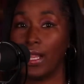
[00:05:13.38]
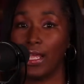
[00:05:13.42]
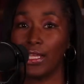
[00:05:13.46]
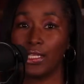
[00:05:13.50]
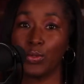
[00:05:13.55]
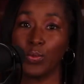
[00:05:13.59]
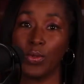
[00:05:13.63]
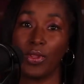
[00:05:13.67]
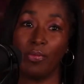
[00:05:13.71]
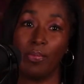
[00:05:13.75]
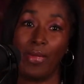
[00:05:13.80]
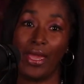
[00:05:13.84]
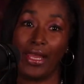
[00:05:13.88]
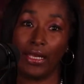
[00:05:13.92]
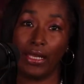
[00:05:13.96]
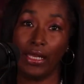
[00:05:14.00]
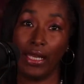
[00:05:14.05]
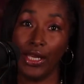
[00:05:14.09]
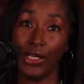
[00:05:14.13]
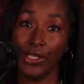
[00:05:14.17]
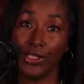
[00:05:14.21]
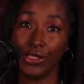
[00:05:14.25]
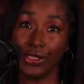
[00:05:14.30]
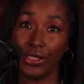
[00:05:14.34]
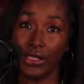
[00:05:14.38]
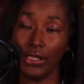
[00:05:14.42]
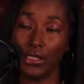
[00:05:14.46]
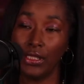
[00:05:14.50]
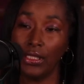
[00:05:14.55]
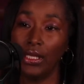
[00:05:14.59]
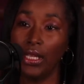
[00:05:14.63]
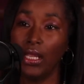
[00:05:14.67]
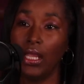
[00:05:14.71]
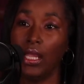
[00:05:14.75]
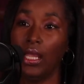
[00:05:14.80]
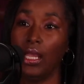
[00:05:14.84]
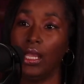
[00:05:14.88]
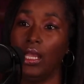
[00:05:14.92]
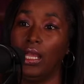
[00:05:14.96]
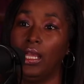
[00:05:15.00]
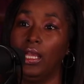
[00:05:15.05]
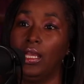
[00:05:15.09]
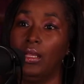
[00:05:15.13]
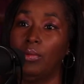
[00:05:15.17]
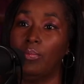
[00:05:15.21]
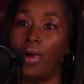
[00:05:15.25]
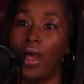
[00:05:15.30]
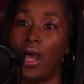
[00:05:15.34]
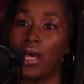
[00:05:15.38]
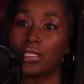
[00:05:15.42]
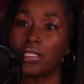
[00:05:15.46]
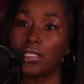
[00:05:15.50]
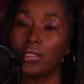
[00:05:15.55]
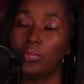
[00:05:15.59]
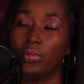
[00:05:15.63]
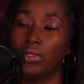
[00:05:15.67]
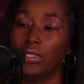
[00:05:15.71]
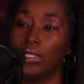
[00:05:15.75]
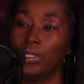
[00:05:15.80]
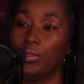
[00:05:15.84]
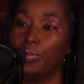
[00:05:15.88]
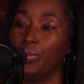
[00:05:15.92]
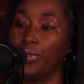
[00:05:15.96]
that's with medication and possibly